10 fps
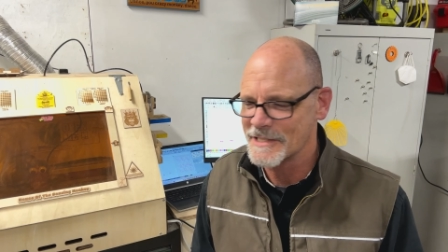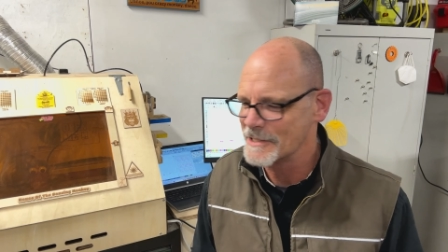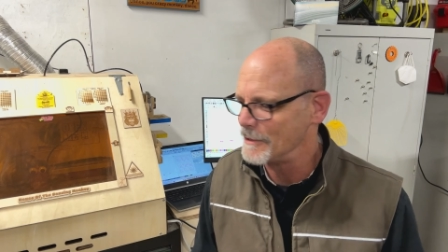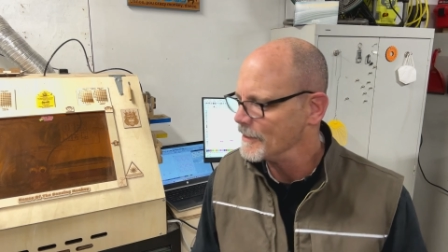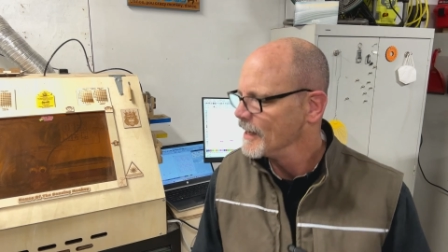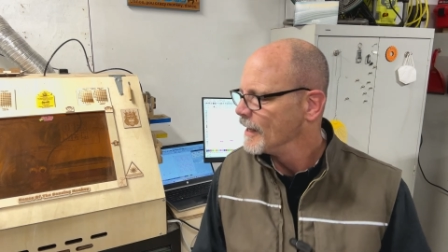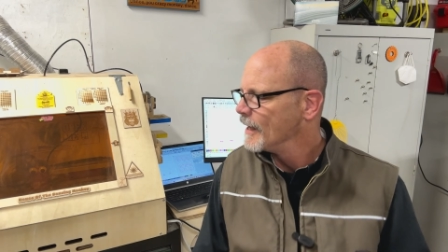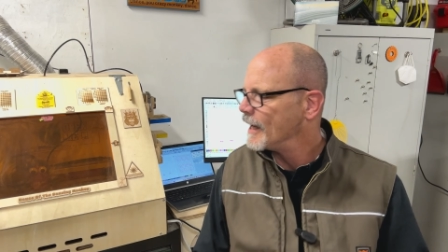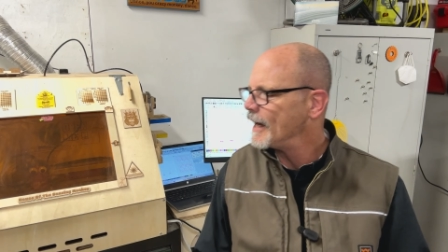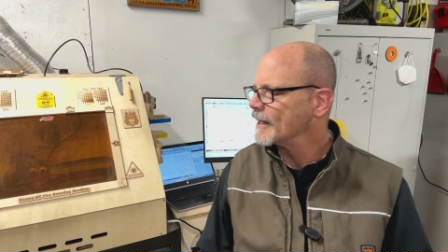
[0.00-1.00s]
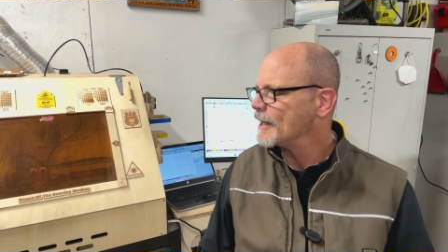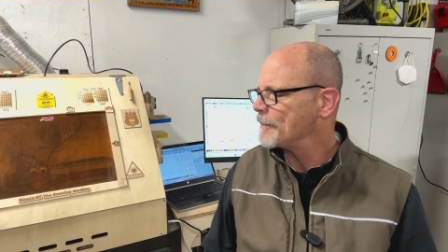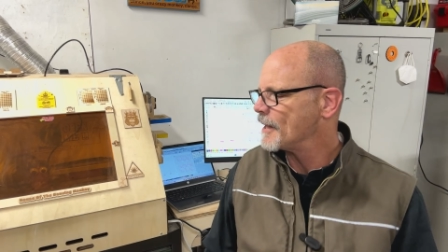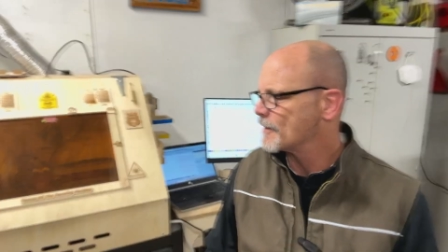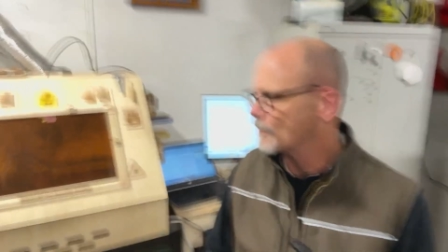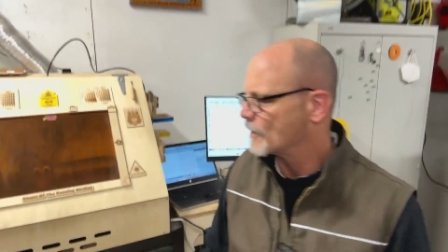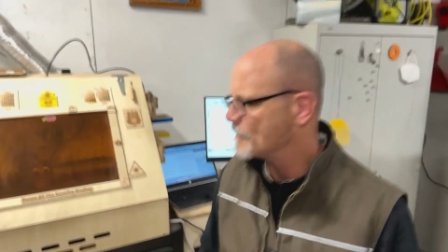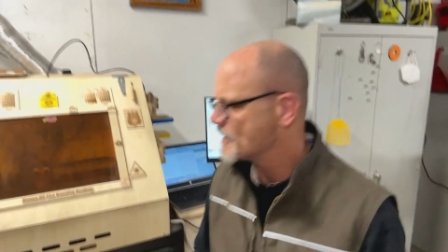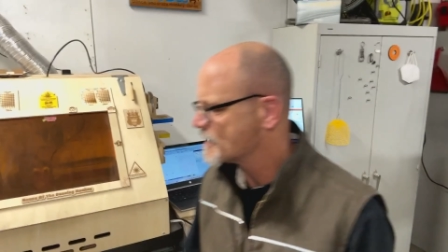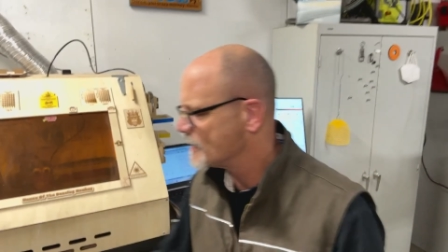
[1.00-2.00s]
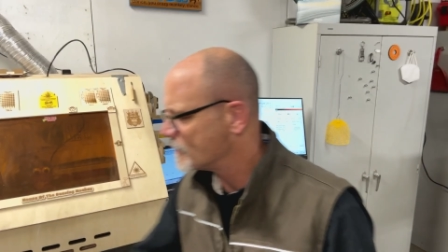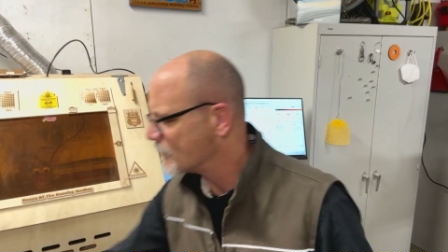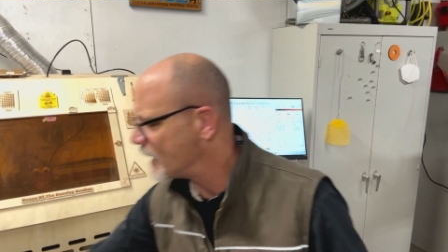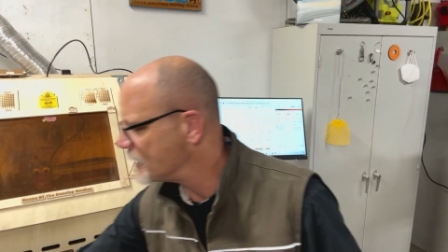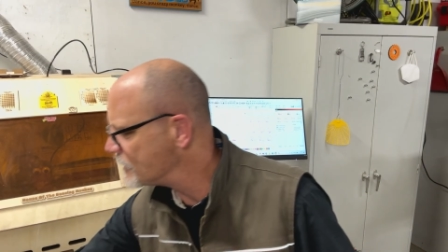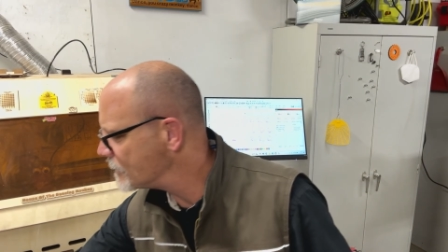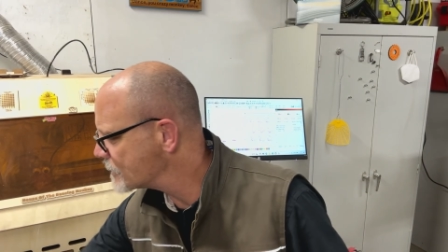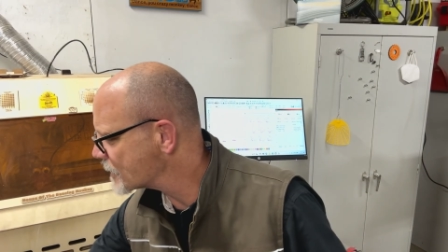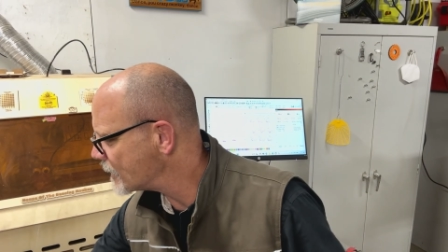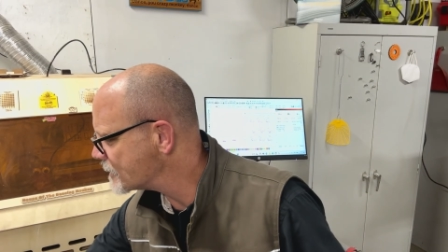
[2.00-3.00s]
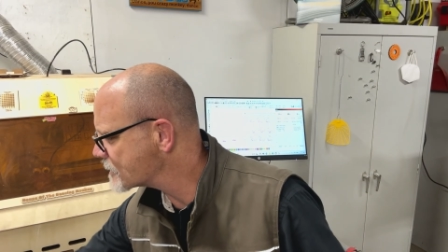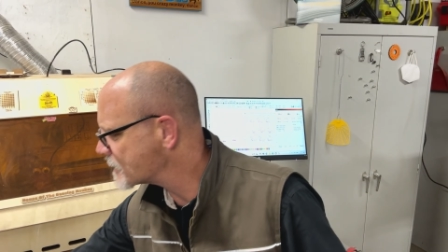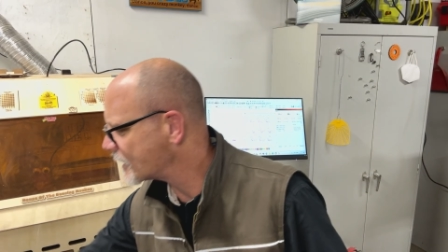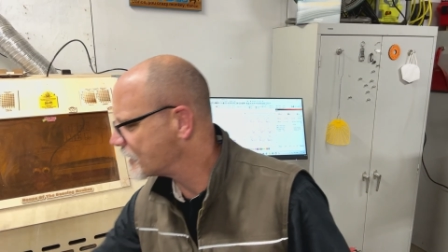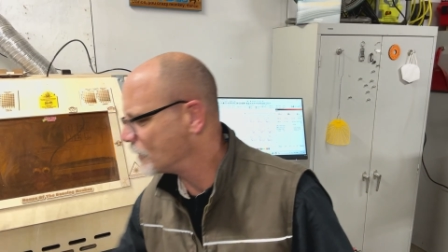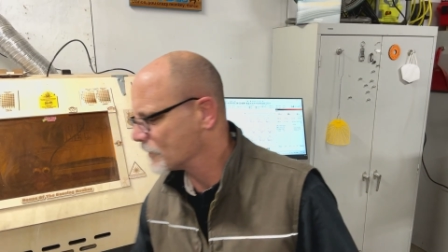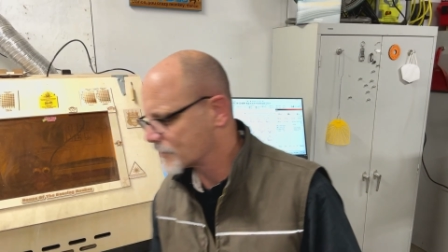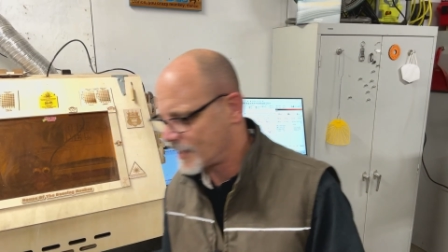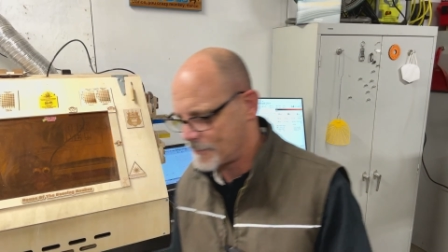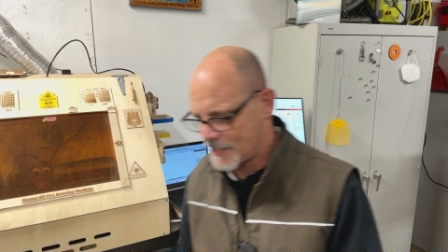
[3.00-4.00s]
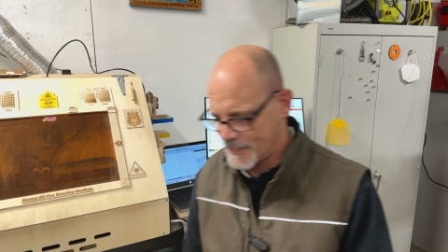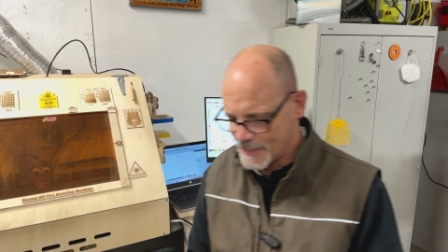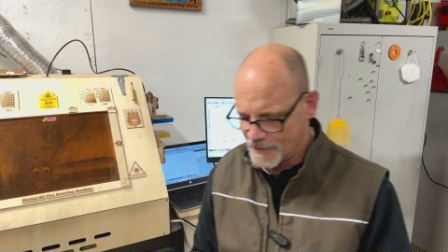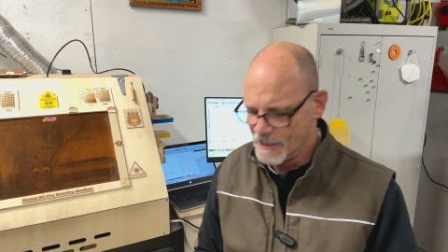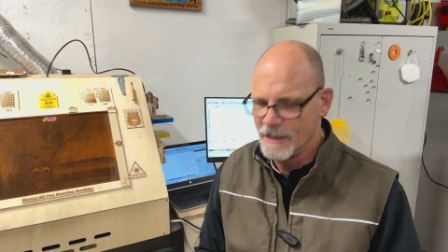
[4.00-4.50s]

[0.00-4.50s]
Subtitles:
So a couple other ornaments that I do, sorry, I just kicked the old tripod there.